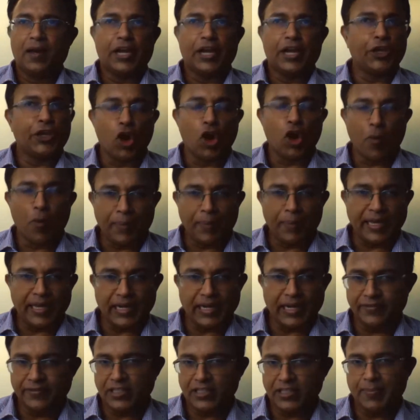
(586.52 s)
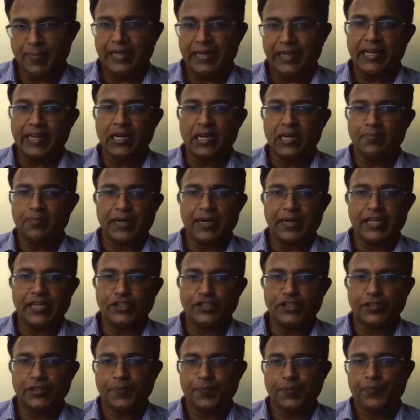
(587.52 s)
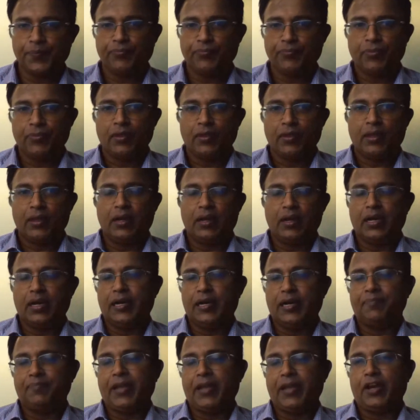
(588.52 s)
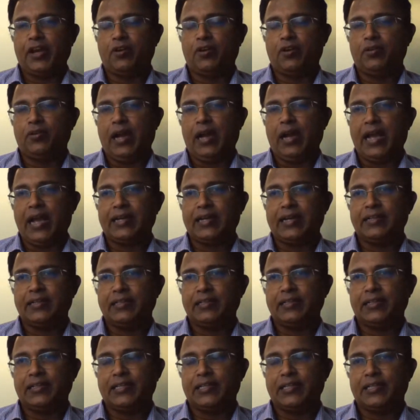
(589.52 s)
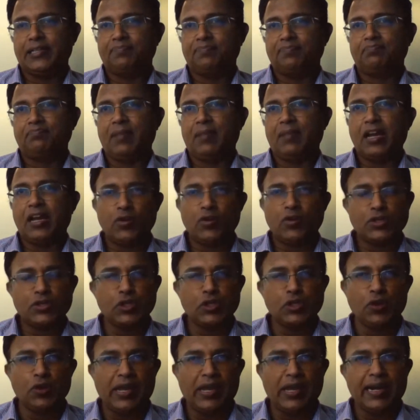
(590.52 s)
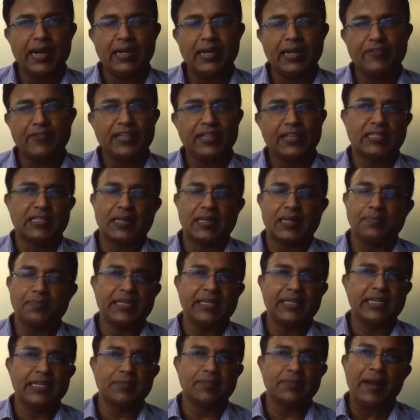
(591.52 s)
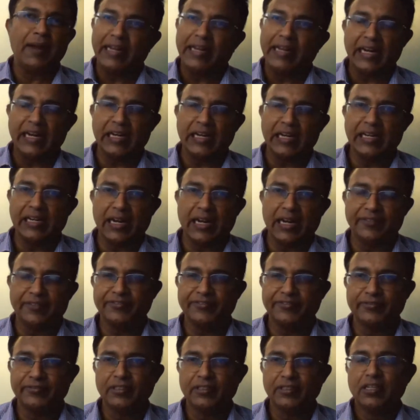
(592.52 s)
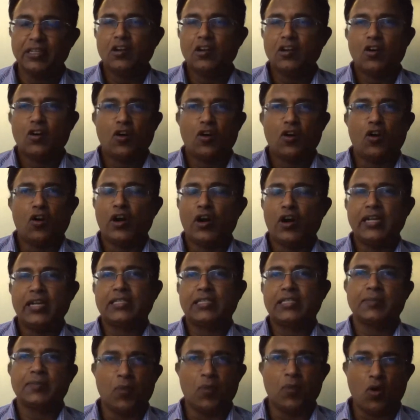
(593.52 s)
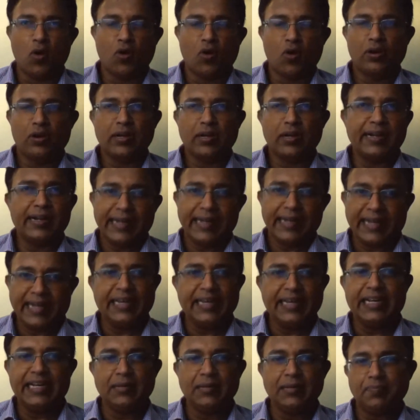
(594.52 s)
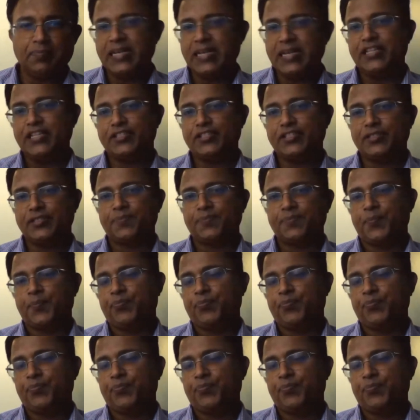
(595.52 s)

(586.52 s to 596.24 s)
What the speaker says: cure period for the material breach? And also looking at whether something is material enough or it's more a technical breach.